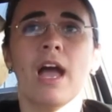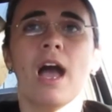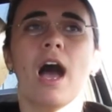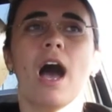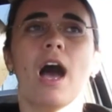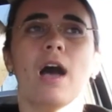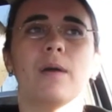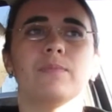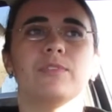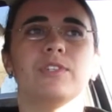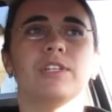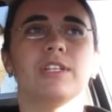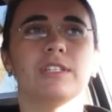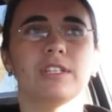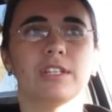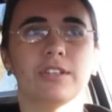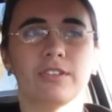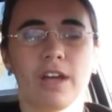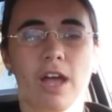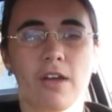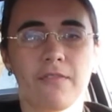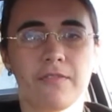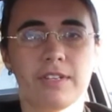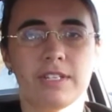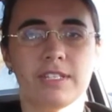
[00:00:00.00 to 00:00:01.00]
Um, she's a
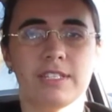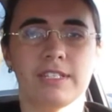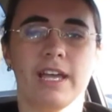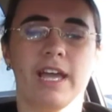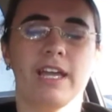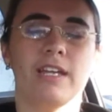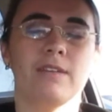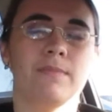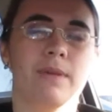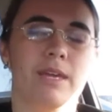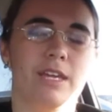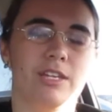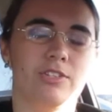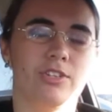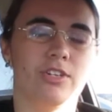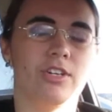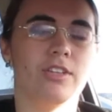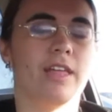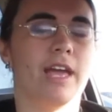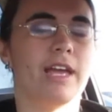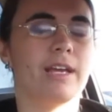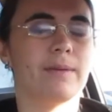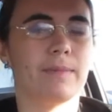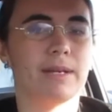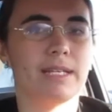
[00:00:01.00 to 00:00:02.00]
graphic design major
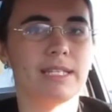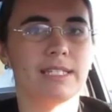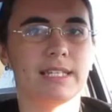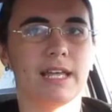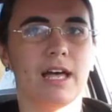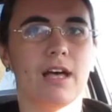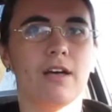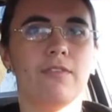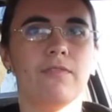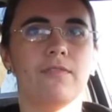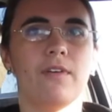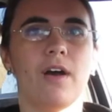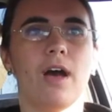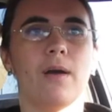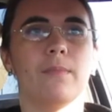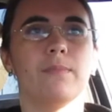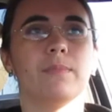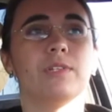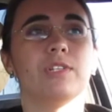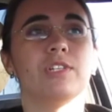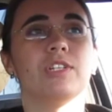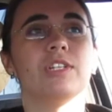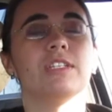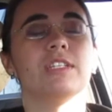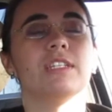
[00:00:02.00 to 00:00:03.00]
like myself,
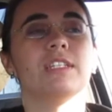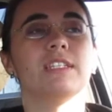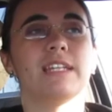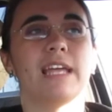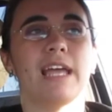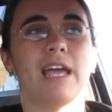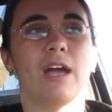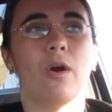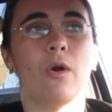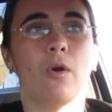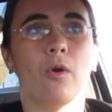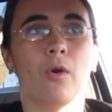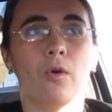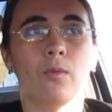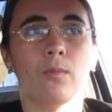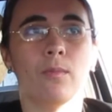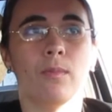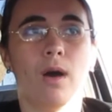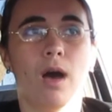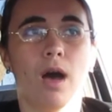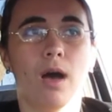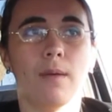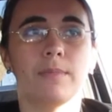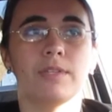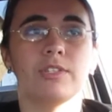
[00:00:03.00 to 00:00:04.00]
but she's a stay-at-home
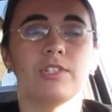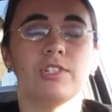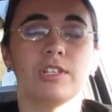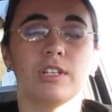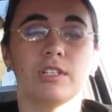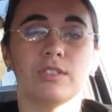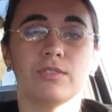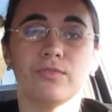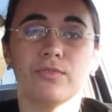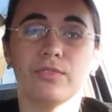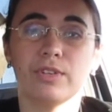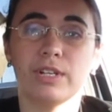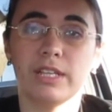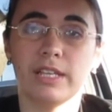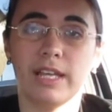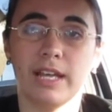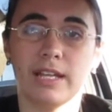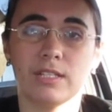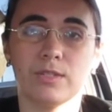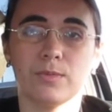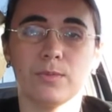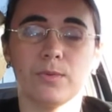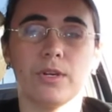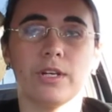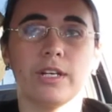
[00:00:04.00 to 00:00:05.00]
mom and she does
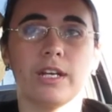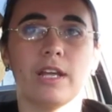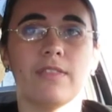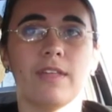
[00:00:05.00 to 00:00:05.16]
freelance work.